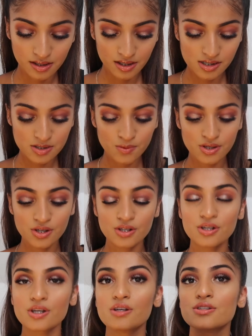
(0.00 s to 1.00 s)
Here's where you
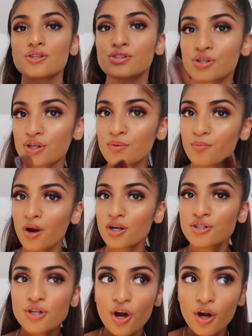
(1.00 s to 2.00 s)
can use
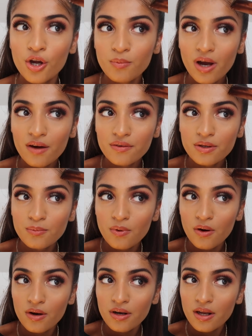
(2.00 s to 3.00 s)
toothbrush, comb, whatever you
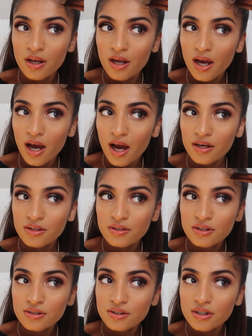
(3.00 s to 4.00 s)
want, and you can